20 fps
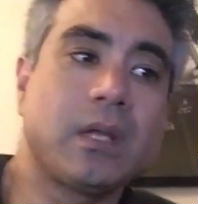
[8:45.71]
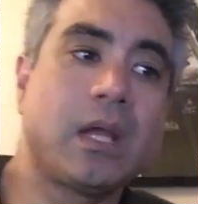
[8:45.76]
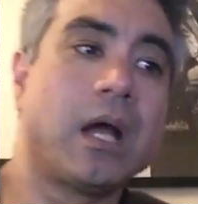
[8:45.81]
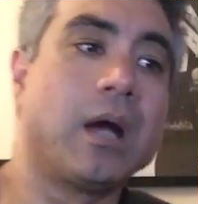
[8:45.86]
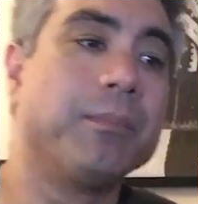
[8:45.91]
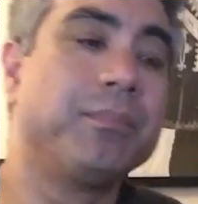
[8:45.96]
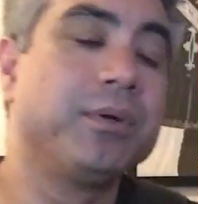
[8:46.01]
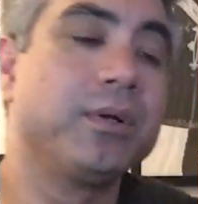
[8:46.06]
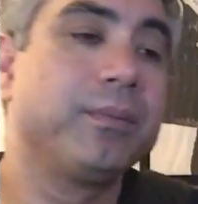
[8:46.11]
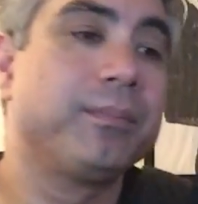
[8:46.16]

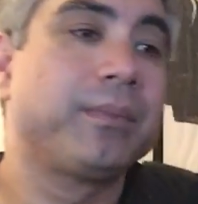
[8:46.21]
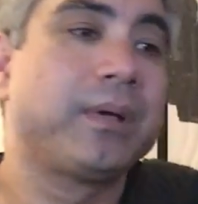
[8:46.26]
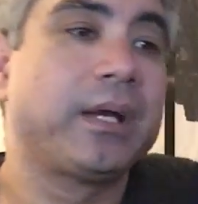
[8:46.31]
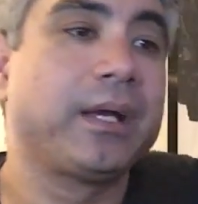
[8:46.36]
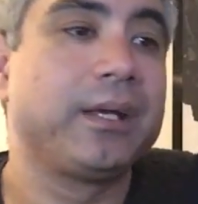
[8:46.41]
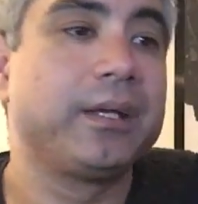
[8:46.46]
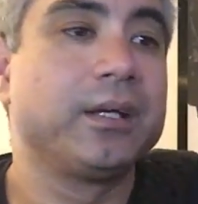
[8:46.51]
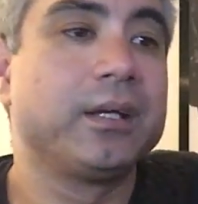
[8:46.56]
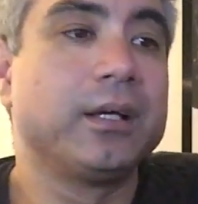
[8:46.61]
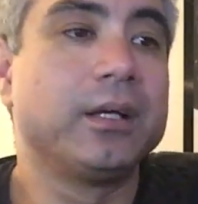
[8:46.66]
I'll put
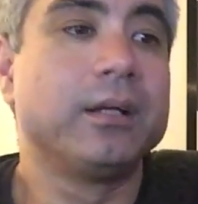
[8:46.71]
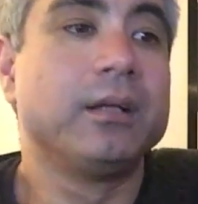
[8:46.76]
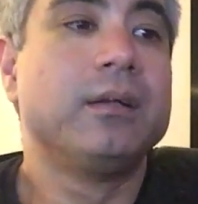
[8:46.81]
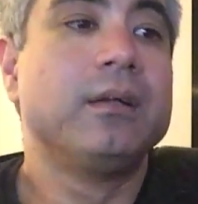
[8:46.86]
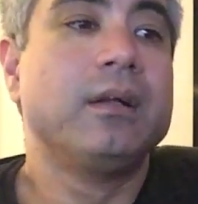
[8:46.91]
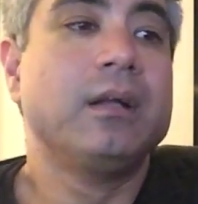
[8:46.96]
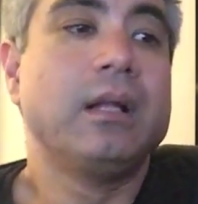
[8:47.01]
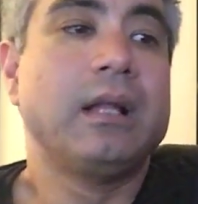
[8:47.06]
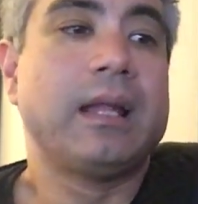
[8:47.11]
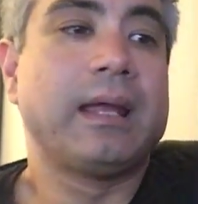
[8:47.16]
my
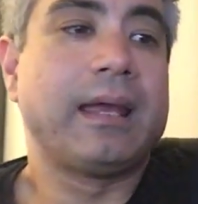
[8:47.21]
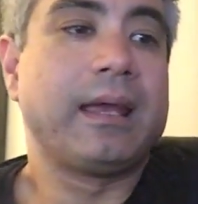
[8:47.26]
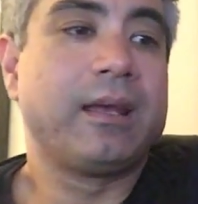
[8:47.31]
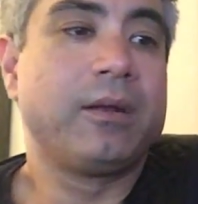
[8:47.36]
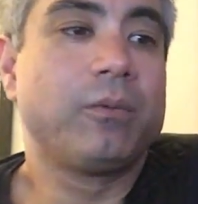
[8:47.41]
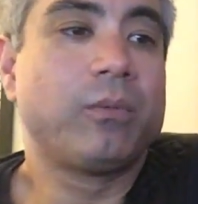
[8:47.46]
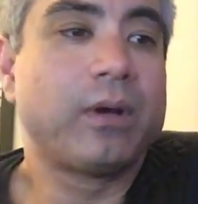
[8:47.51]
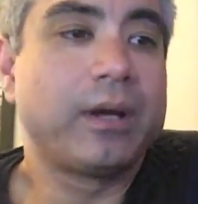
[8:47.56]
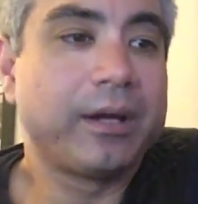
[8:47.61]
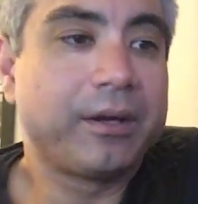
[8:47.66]

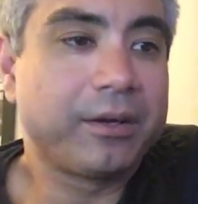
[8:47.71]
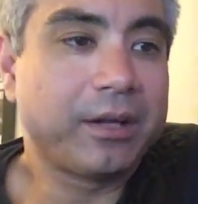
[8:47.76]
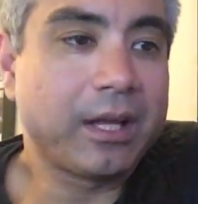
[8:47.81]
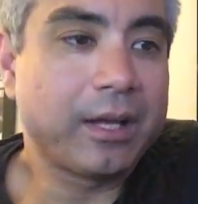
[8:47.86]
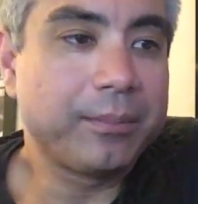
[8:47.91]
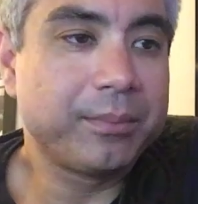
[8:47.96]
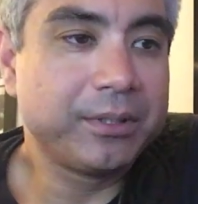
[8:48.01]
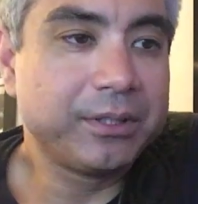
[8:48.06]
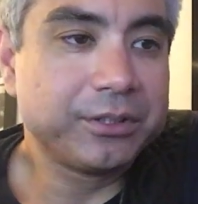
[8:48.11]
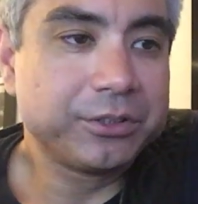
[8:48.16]
hand-wired
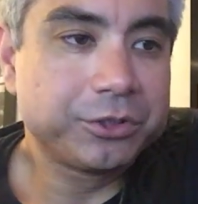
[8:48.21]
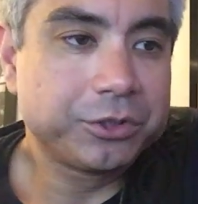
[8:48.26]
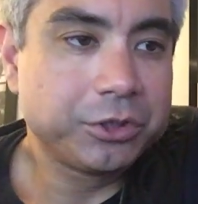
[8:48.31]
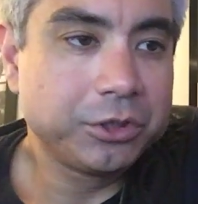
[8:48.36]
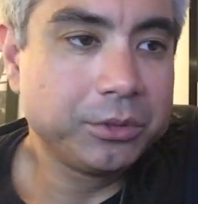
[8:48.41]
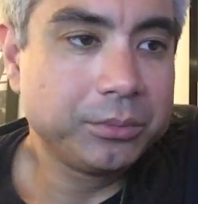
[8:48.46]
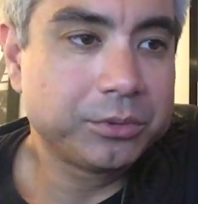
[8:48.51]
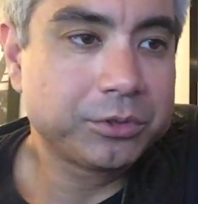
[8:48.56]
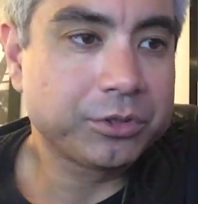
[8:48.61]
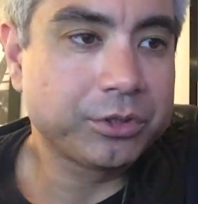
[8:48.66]
Ibanez
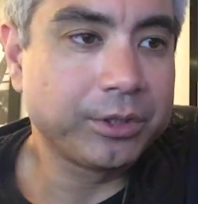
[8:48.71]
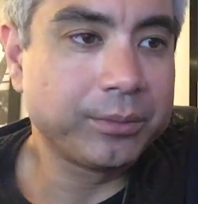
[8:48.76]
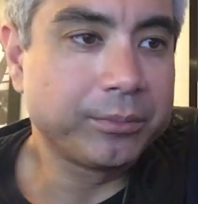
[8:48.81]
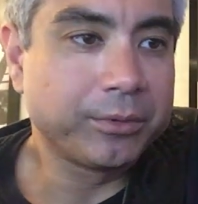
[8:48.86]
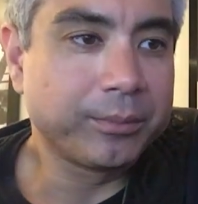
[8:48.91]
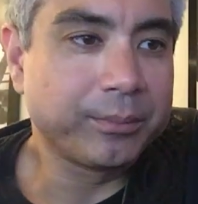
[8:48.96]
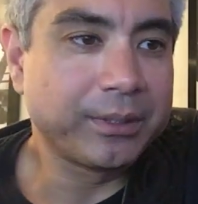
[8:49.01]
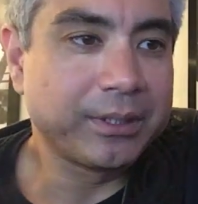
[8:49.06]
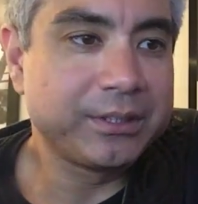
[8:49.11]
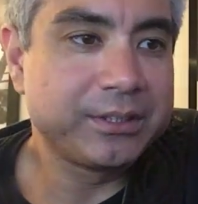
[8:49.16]
tube
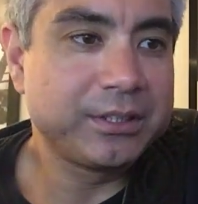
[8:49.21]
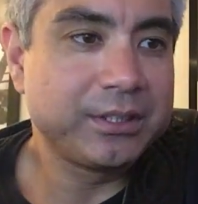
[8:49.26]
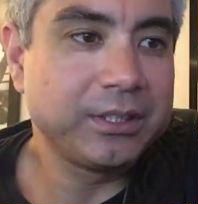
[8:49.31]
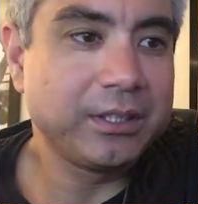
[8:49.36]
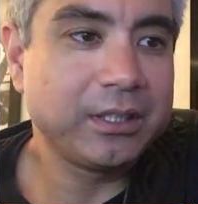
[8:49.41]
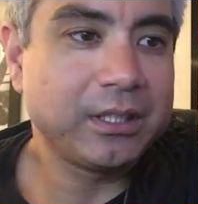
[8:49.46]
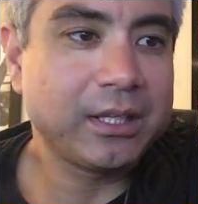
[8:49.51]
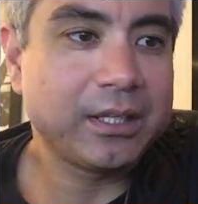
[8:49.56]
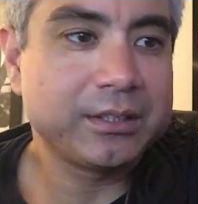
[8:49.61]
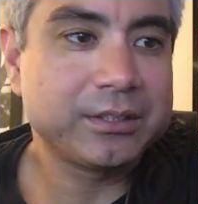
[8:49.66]
screamer, my
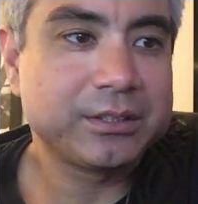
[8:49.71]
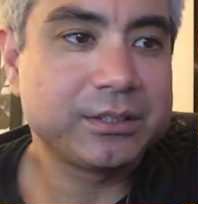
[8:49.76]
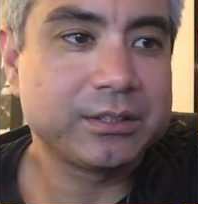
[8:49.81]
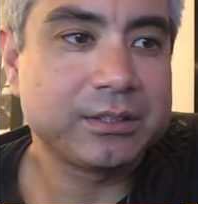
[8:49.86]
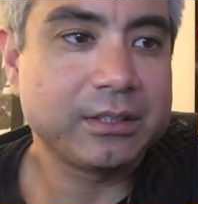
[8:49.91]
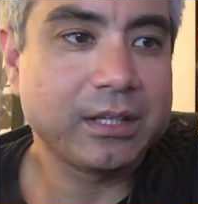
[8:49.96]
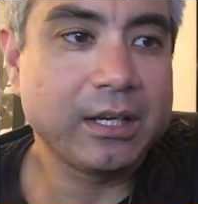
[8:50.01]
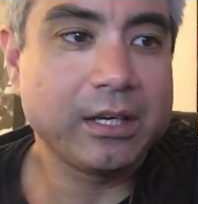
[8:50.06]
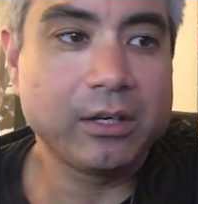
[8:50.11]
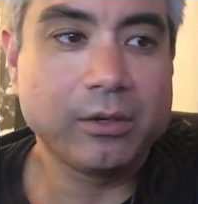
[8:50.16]

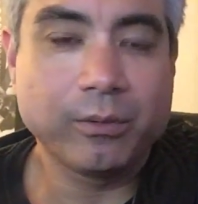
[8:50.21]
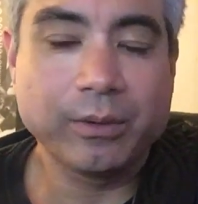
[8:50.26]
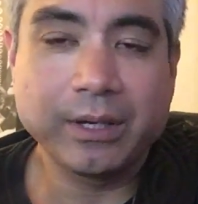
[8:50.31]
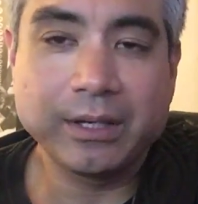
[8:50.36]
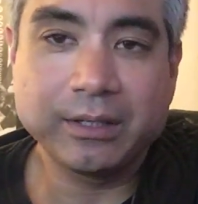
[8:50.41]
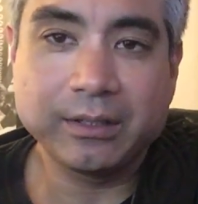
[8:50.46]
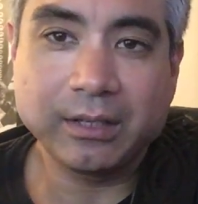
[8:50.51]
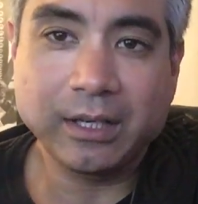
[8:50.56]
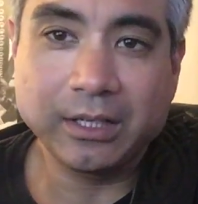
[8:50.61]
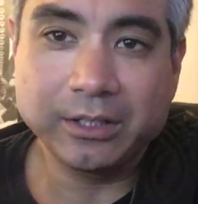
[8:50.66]

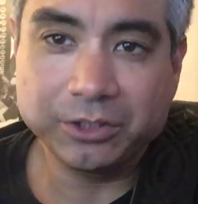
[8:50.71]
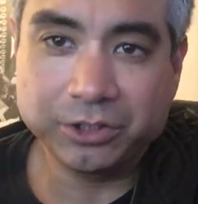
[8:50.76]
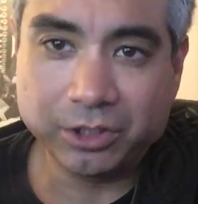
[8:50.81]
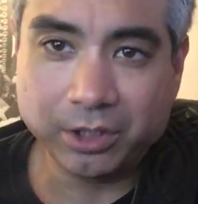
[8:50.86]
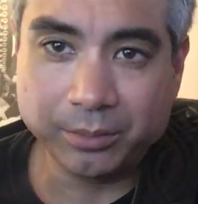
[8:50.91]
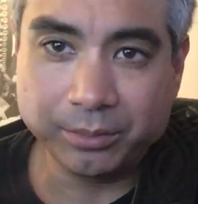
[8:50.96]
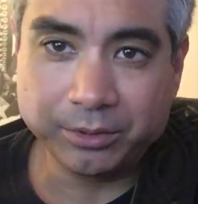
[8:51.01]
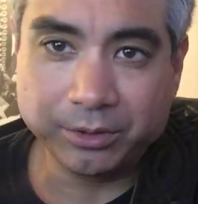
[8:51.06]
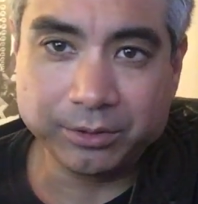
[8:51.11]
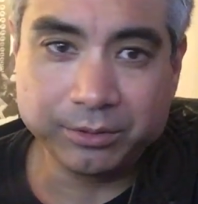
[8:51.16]

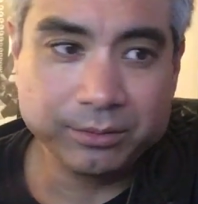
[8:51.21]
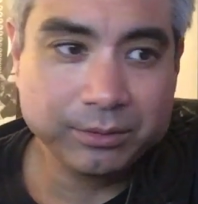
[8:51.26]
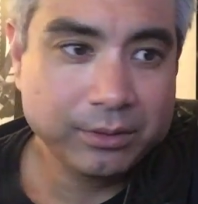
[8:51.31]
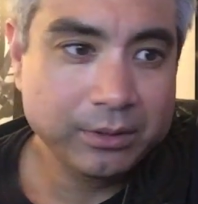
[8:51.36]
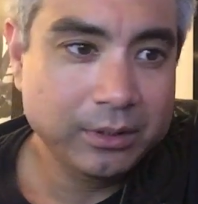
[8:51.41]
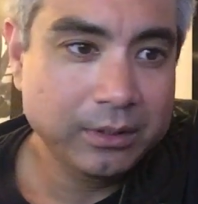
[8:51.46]
TS-808HW.